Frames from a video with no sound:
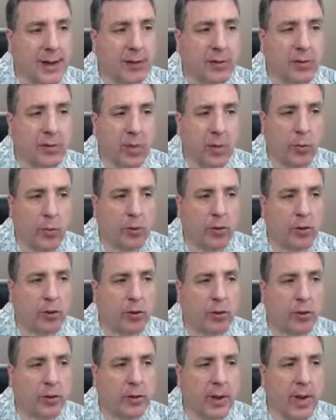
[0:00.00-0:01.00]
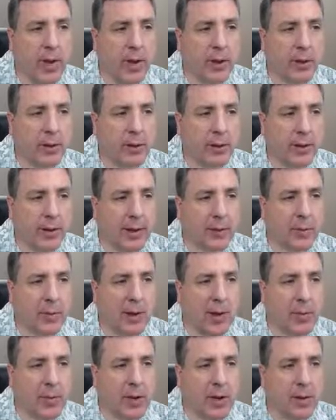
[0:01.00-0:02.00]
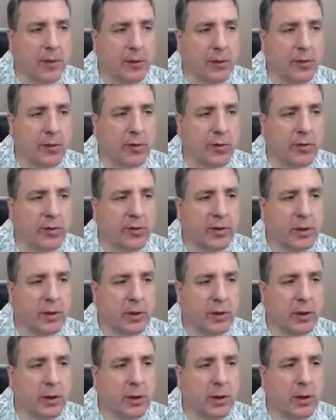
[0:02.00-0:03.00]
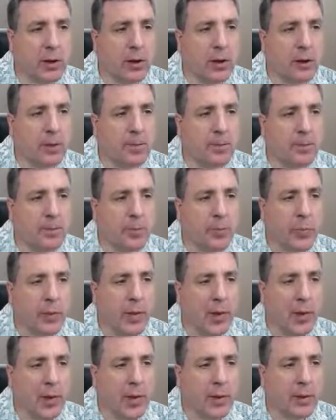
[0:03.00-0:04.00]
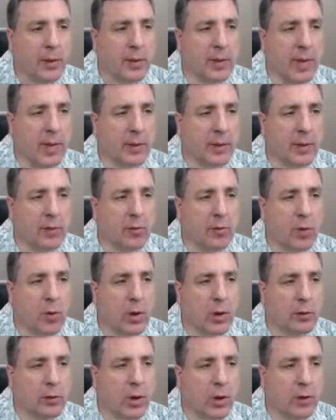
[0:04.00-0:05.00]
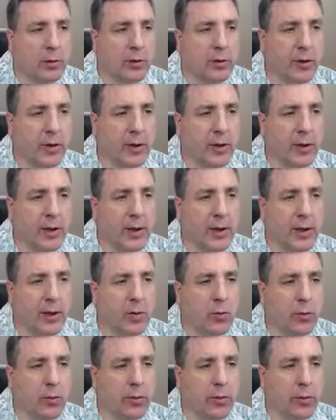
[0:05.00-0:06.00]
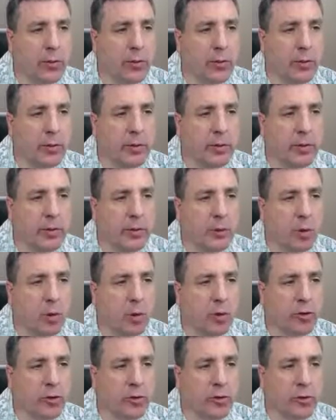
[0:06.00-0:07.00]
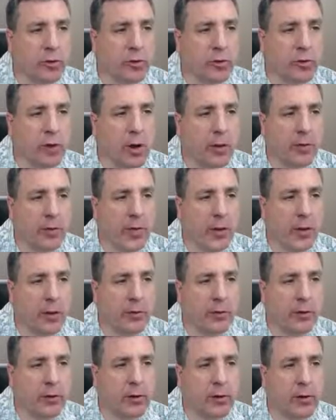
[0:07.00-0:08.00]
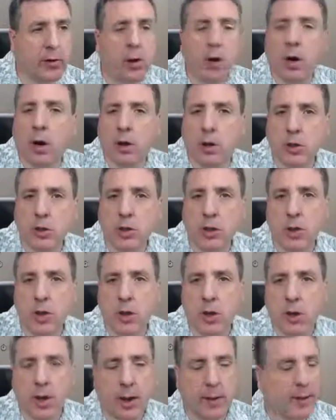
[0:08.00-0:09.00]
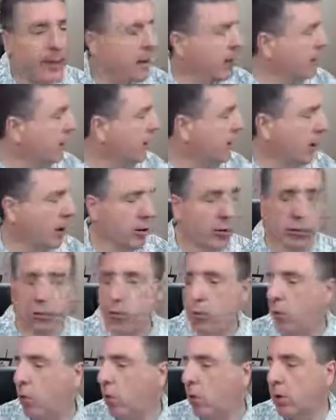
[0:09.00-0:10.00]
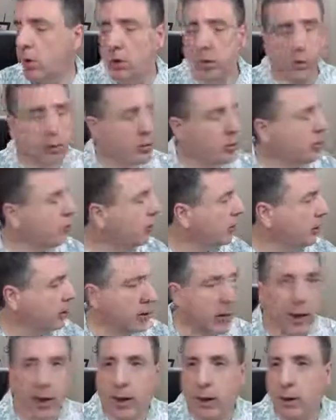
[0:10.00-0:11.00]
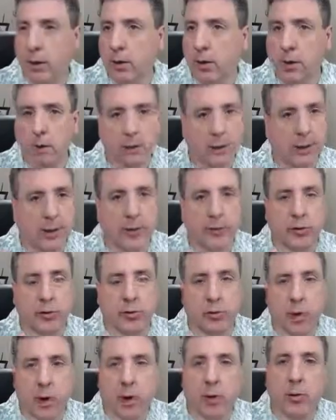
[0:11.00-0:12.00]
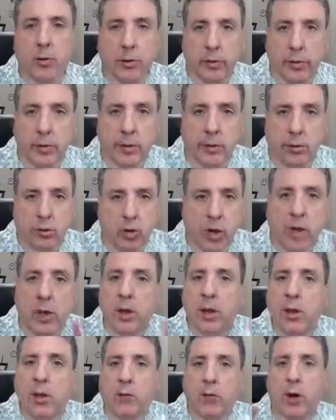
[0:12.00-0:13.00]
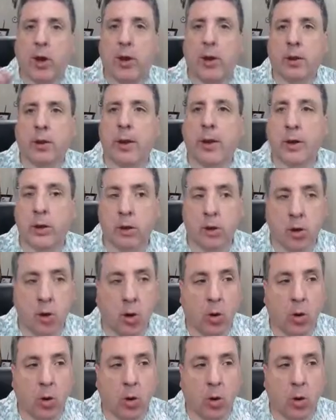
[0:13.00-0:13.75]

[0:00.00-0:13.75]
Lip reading: that we just looked at, that's coming up through the center here. And then that is going to be articulating with this portion, which is called the anterior arch. And that allows for turning your head left and right, or the shaking of your head like no.